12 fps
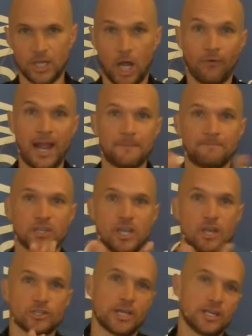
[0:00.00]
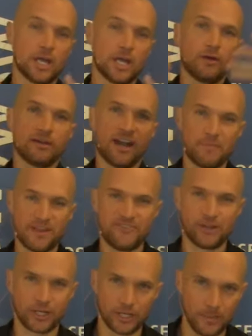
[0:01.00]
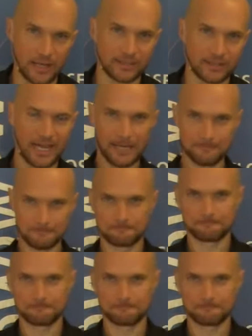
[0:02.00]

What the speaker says: All right, so there you go. Everybody feel good about that?